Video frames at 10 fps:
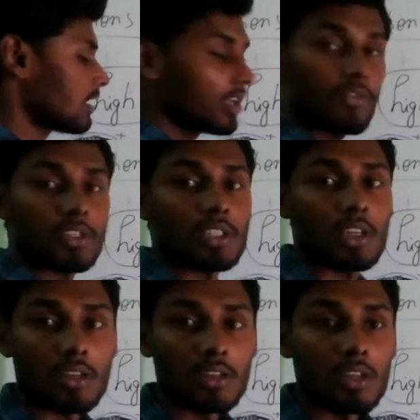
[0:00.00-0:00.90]

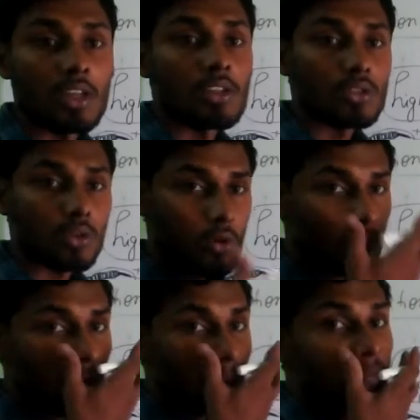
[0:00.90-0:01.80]
Efficient.
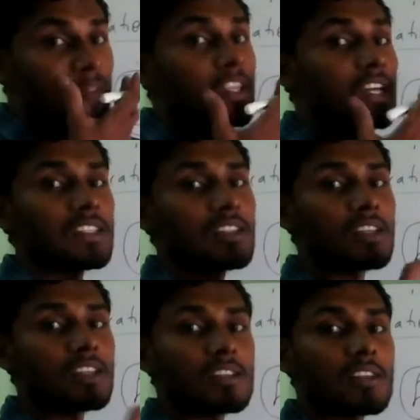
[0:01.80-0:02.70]
So that is the
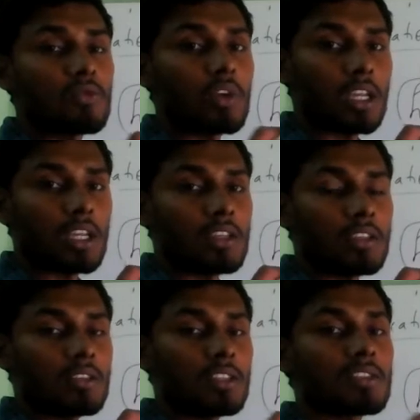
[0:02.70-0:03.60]
reason why
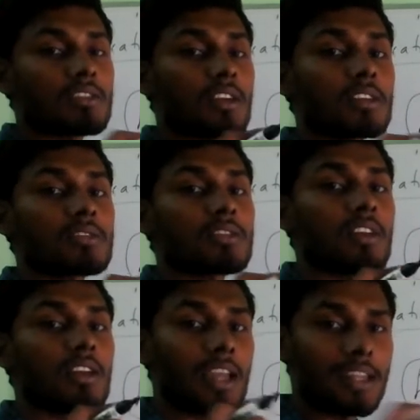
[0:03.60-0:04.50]
this
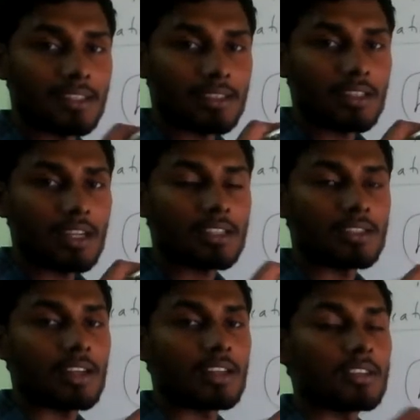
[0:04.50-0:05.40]
tungsten light,
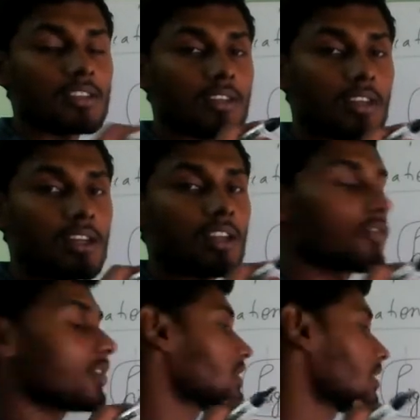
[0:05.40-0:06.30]
understand, this kind of
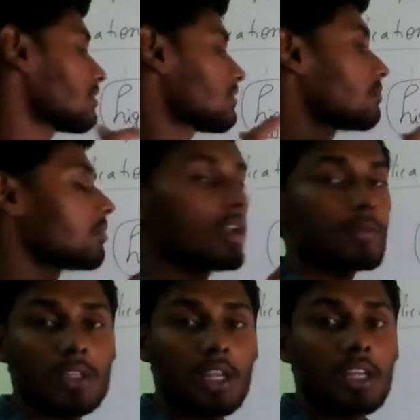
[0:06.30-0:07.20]
tungsten
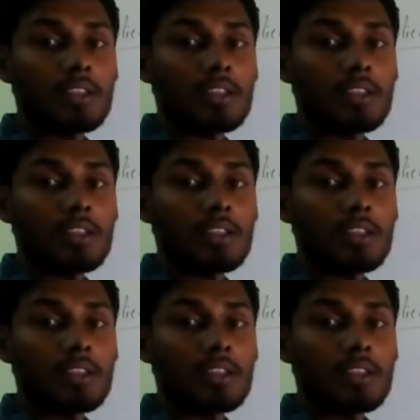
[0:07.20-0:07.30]
bulbs,